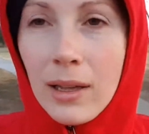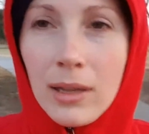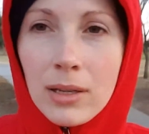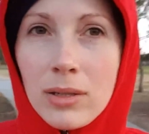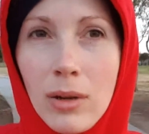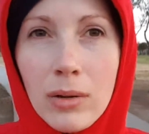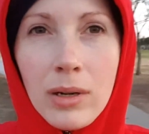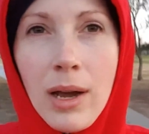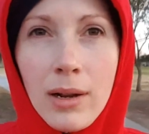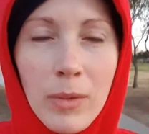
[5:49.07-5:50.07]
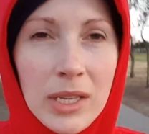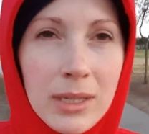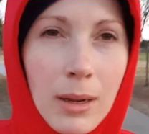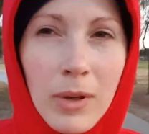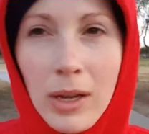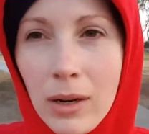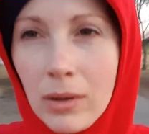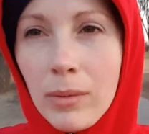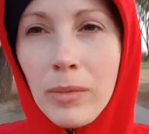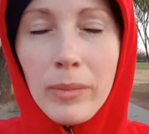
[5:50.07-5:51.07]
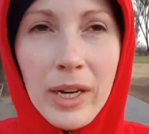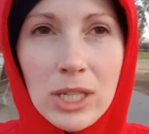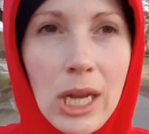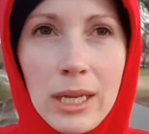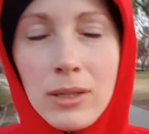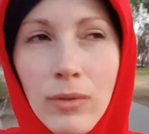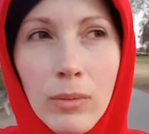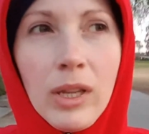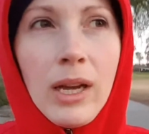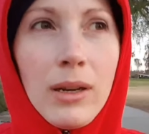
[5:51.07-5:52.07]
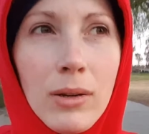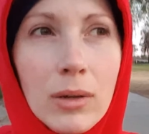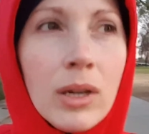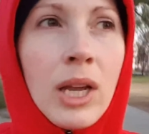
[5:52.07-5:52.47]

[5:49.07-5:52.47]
So not on my stomach or my chest from that, no.